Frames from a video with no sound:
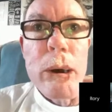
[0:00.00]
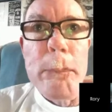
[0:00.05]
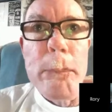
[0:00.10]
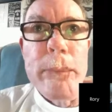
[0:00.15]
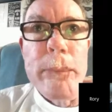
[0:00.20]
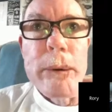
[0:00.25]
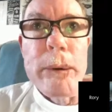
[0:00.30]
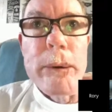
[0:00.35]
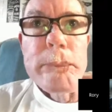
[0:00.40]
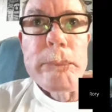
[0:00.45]

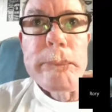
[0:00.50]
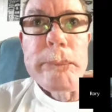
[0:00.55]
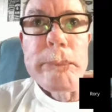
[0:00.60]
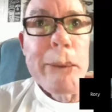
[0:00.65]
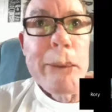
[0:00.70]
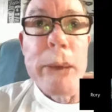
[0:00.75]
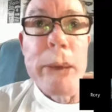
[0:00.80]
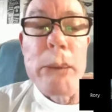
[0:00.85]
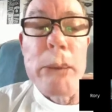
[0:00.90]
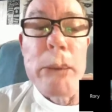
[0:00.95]

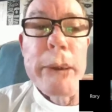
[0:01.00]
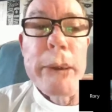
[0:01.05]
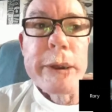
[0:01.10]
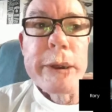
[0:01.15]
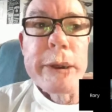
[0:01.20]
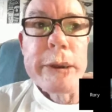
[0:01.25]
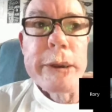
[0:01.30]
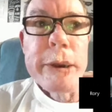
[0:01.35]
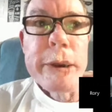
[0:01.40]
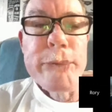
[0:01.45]
I'm
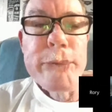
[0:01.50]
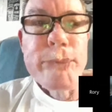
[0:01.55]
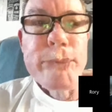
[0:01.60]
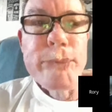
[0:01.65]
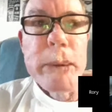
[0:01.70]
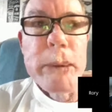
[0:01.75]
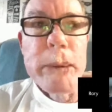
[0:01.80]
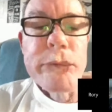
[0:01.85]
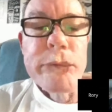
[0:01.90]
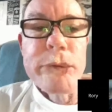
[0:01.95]
not making
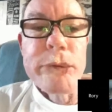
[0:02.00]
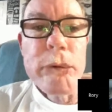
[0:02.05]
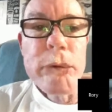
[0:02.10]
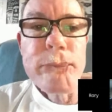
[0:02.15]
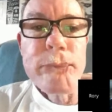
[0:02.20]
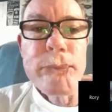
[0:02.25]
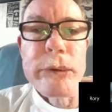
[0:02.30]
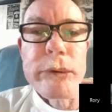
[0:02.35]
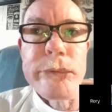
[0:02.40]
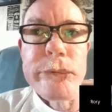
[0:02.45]
any for
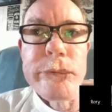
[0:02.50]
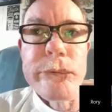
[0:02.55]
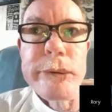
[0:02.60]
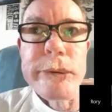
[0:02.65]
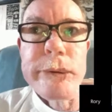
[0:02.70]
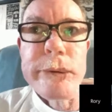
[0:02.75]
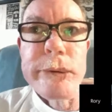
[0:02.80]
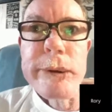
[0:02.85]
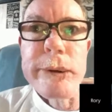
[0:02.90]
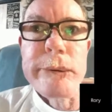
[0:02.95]
myself,
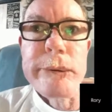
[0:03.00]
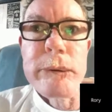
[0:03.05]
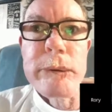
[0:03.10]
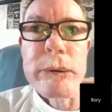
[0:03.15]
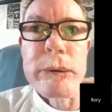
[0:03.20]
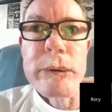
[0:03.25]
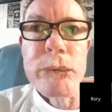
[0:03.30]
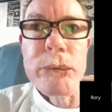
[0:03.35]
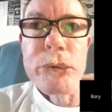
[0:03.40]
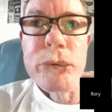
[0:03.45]
because
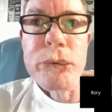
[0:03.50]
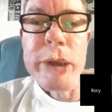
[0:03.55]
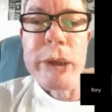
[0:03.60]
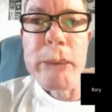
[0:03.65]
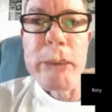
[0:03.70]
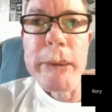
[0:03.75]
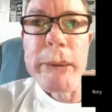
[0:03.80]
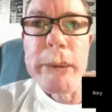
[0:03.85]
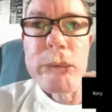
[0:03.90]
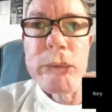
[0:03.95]

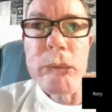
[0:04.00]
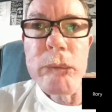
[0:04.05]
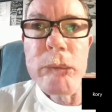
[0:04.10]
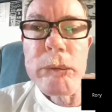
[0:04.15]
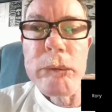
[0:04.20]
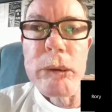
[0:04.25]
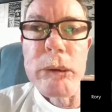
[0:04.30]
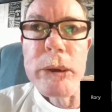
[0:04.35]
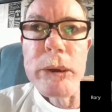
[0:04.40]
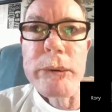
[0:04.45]
you can't
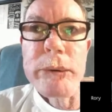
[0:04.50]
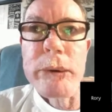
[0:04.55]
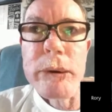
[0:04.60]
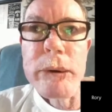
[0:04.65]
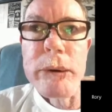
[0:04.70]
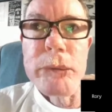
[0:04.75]
make oil on